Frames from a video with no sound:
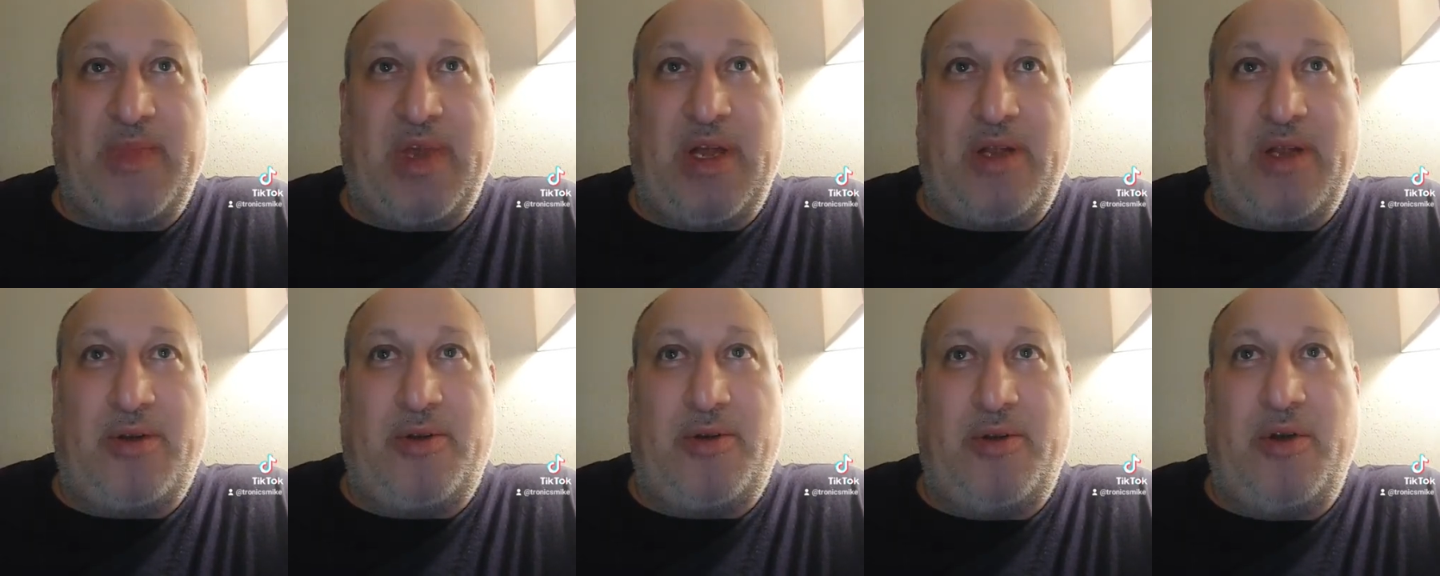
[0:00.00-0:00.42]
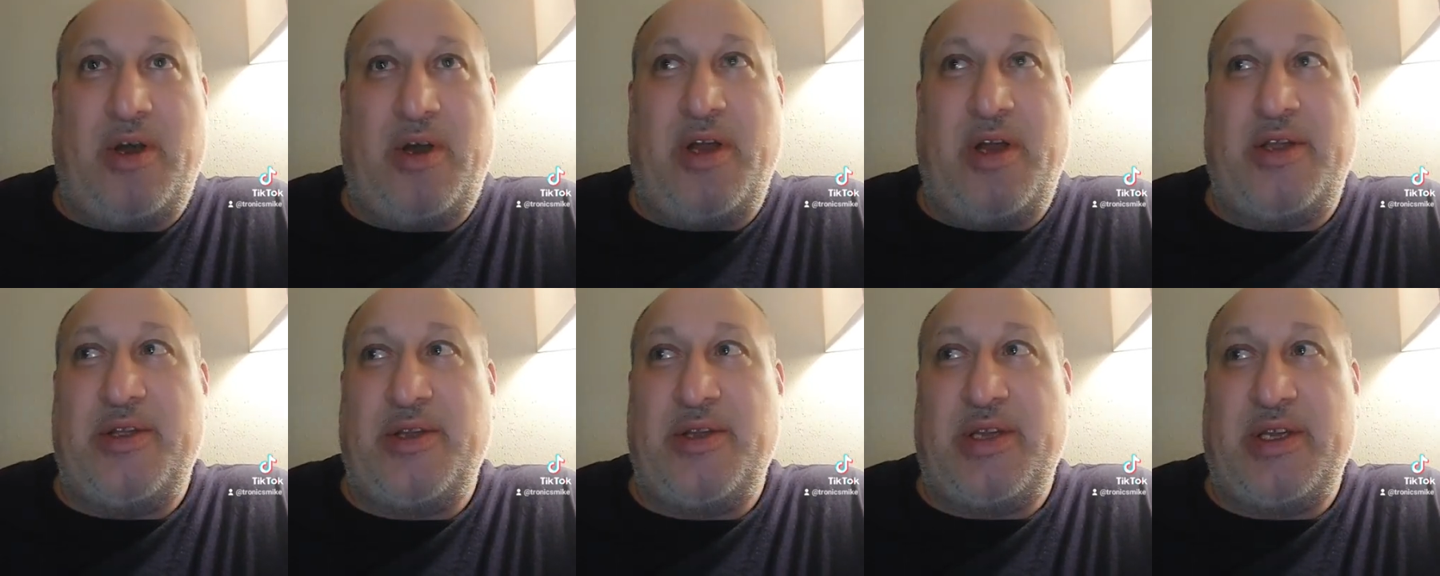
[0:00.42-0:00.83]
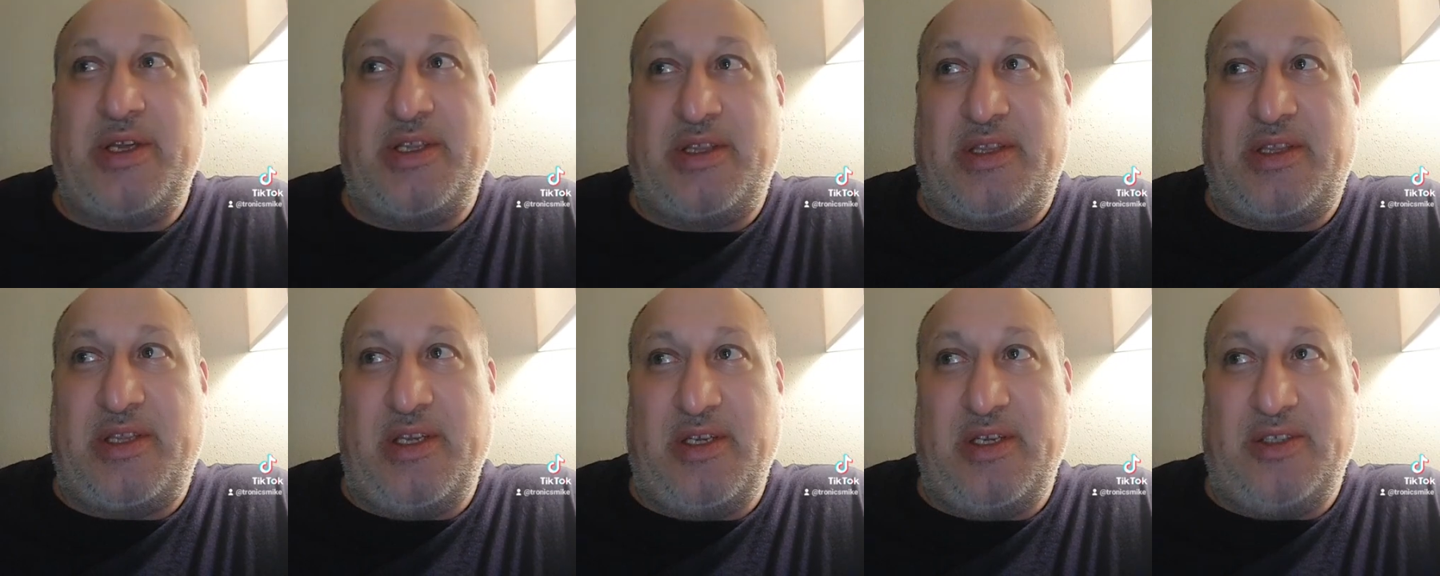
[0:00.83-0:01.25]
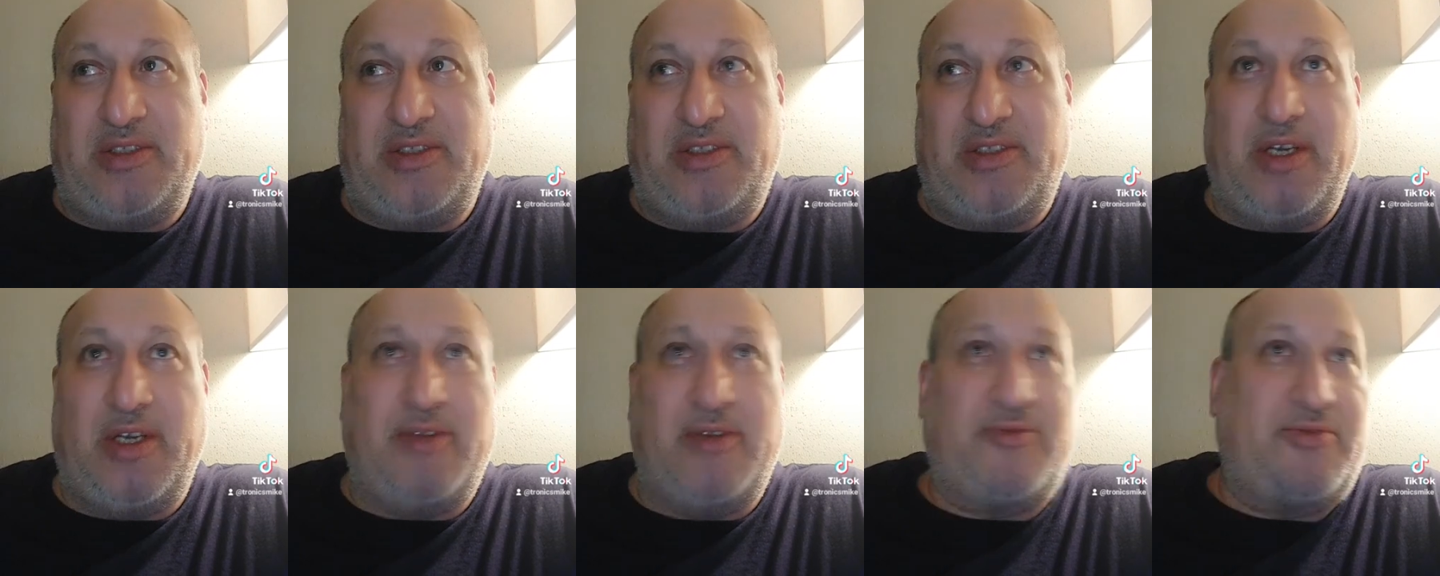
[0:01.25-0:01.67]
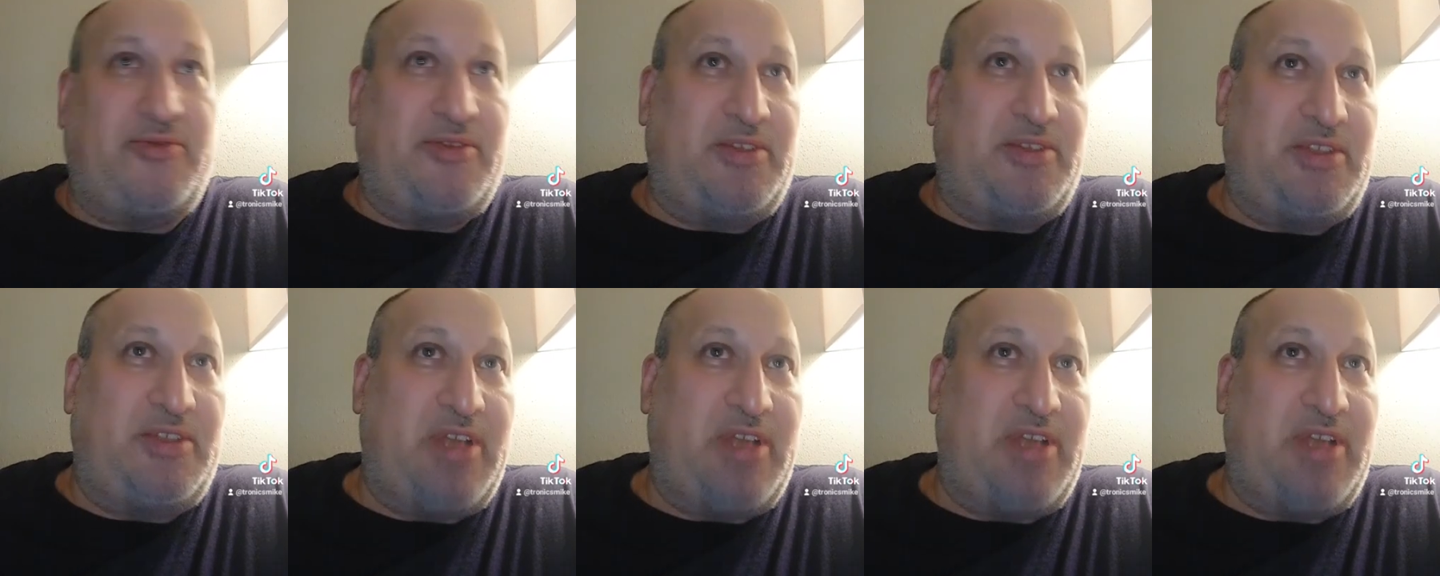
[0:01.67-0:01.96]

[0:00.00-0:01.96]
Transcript: I don't know how you get their stuff